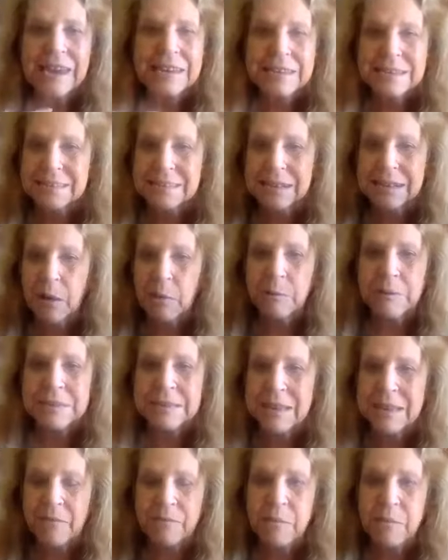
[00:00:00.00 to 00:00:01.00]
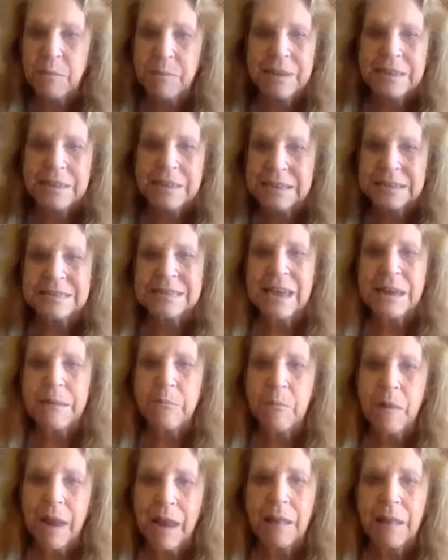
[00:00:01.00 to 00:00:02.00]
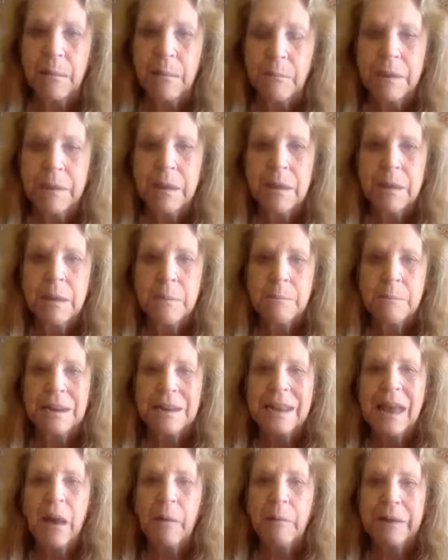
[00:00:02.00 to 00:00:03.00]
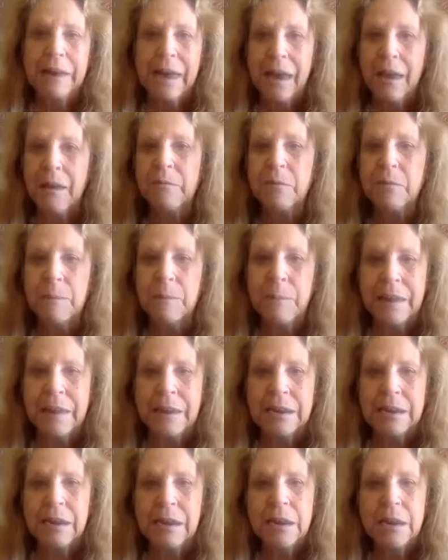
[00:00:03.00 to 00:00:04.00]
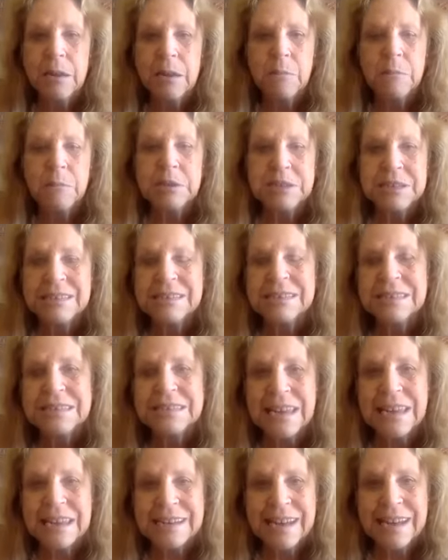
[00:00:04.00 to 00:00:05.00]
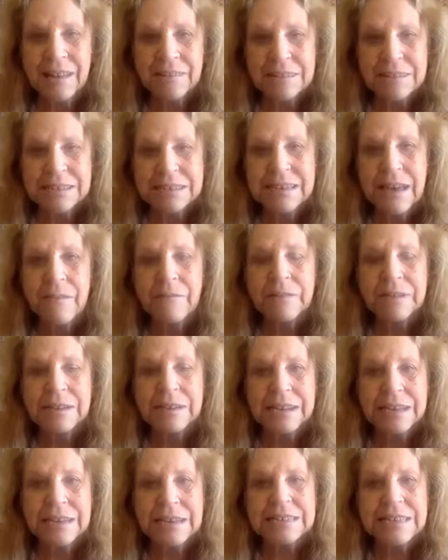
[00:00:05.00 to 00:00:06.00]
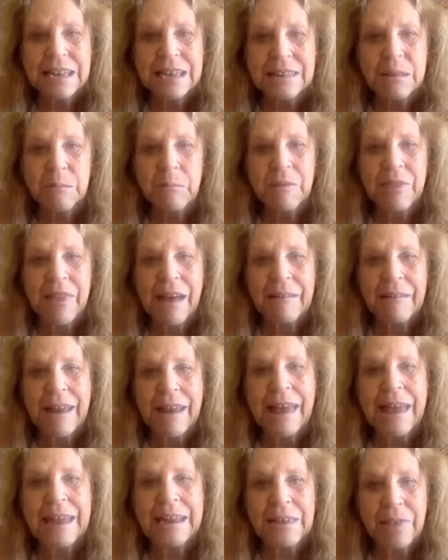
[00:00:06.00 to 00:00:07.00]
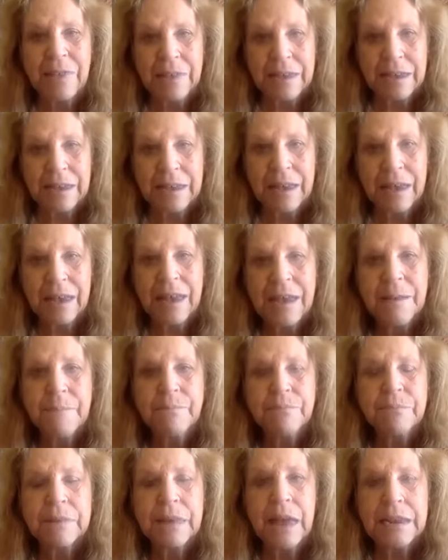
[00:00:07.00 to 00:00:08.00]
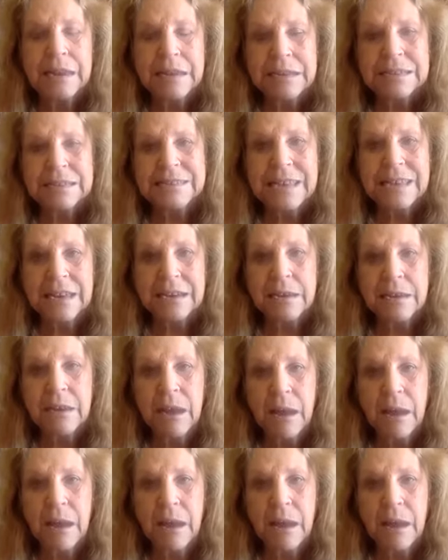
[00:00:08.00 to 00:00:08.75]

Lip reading: it doesn't always have to be in the same realm, but allowing everybody, when Jesus sent out the 70, he sent them without anything. And he said,